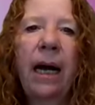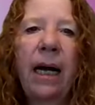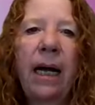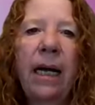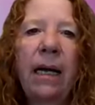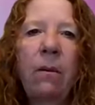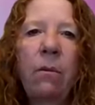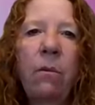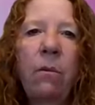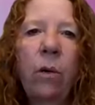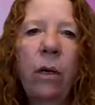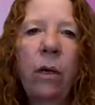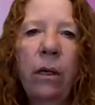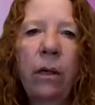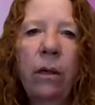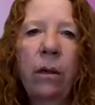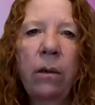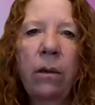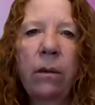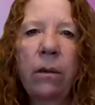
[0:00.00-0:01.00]
I
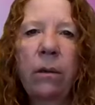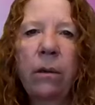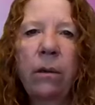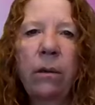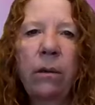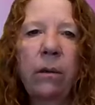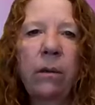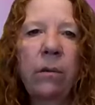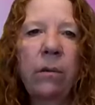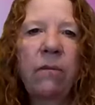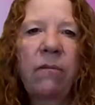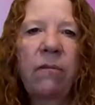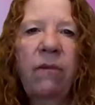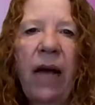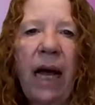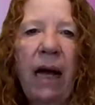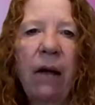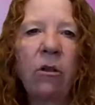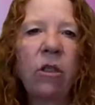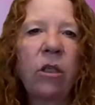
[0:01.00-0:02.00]
will
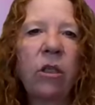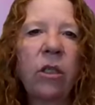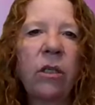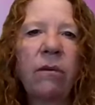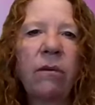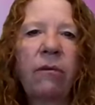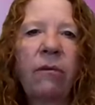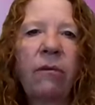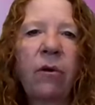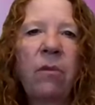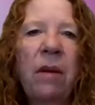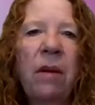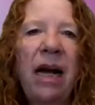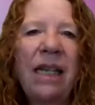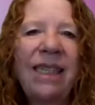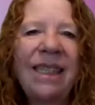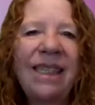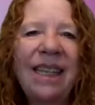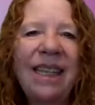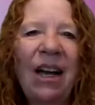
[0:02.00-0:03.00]
vouch for
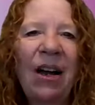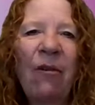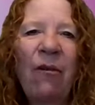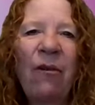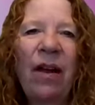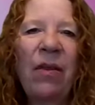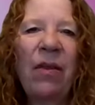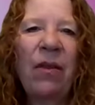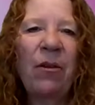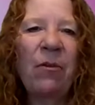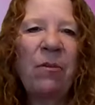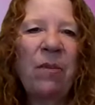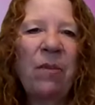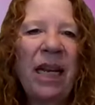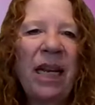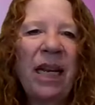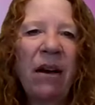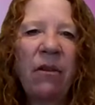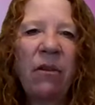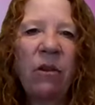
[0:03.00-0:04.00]
myself, and there are
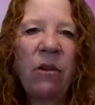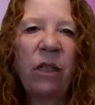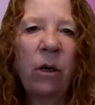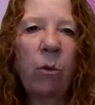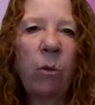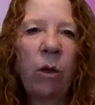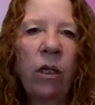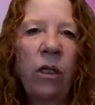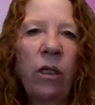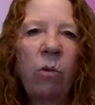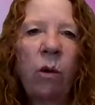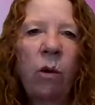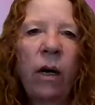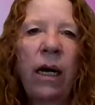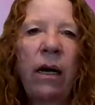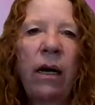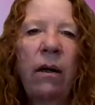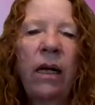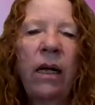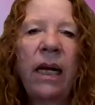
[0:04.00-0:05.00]
many others that will as
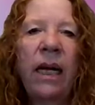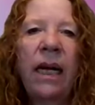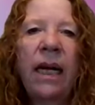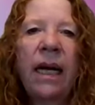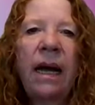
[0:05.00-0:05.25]
well.